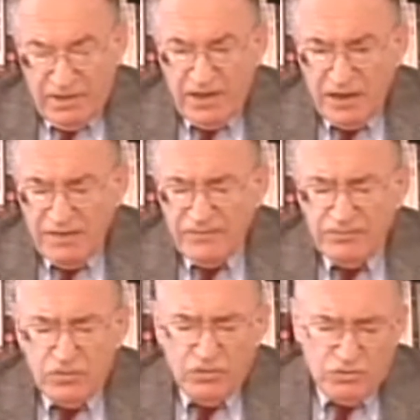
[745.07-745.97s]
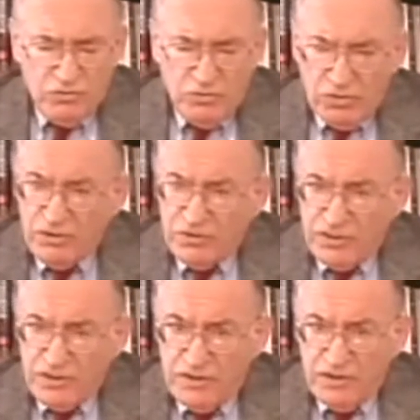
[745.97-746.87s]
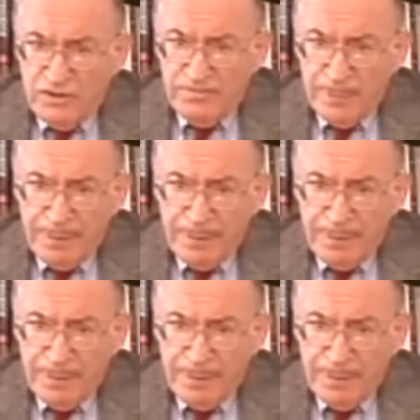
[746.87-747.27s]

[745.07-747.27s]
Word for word: in Livermore, to look at the uh,